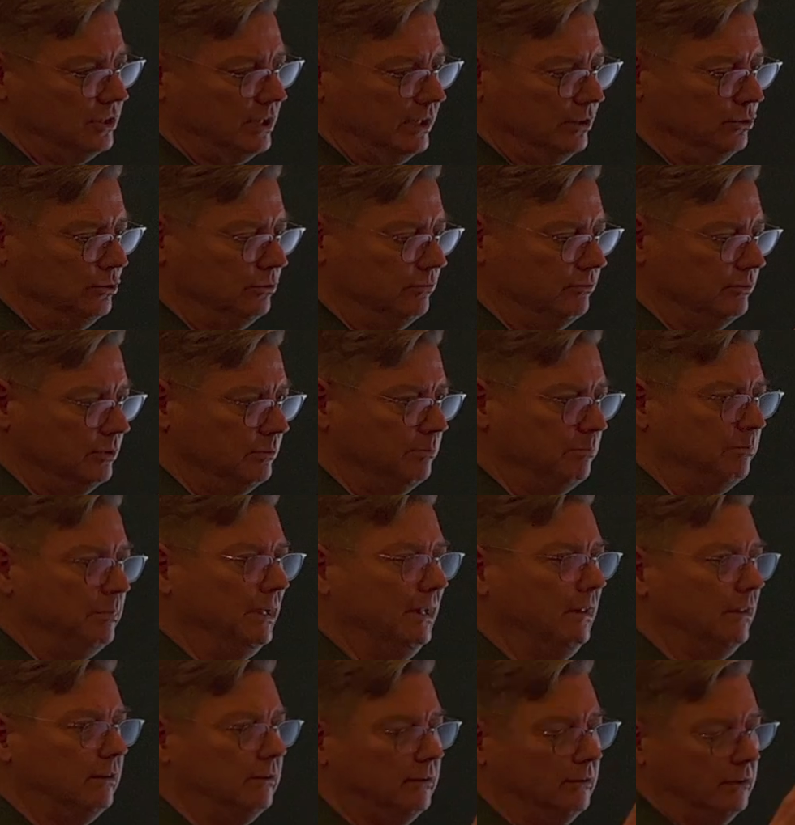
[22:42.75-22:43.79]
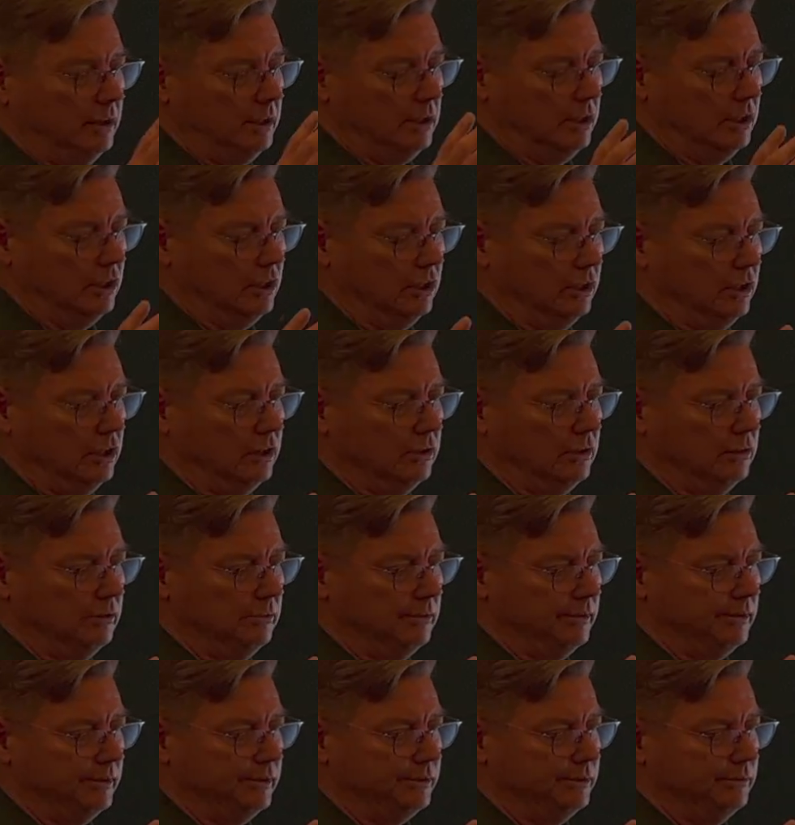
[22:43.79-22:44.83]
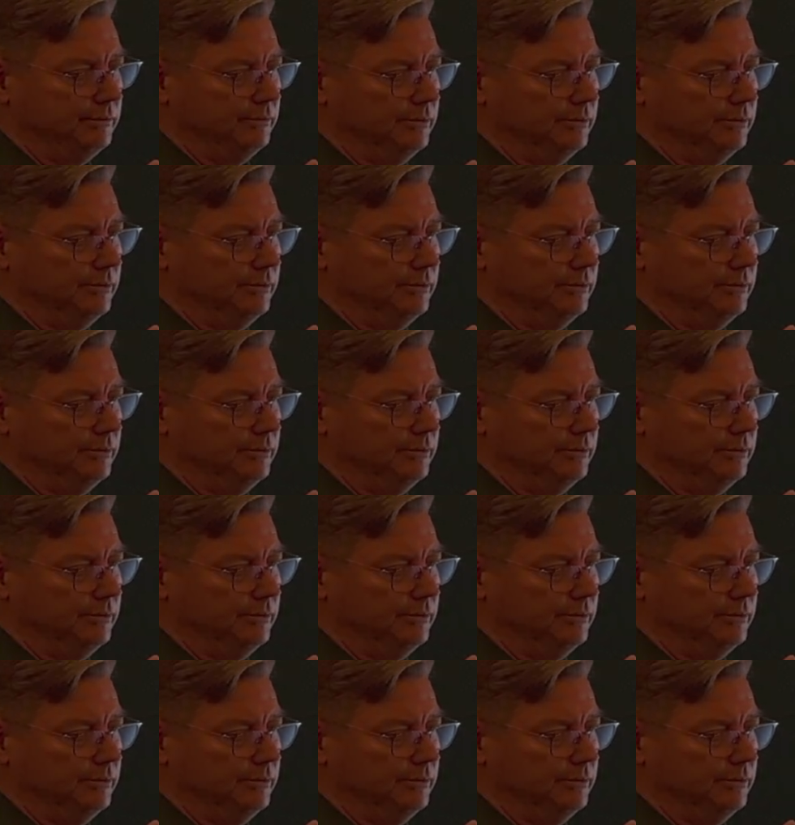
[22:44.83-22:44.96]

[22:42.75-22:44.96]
that you've built uh, uh,